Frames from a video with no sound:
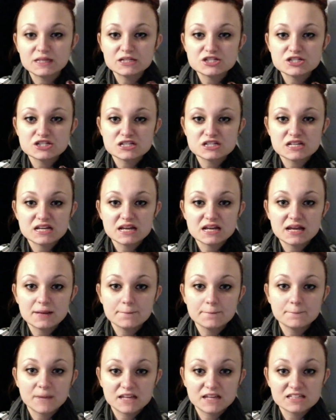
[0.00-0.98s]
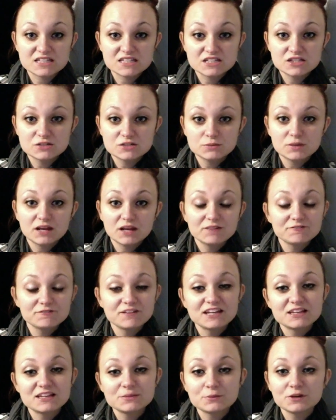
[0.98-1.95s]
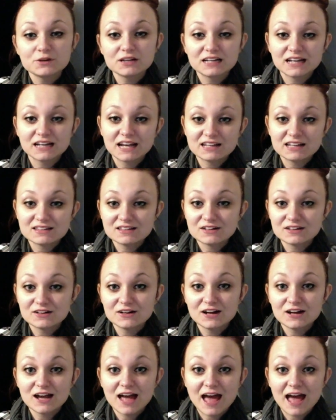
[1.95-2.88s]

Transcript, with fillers: She messaged me on Facebook and asked her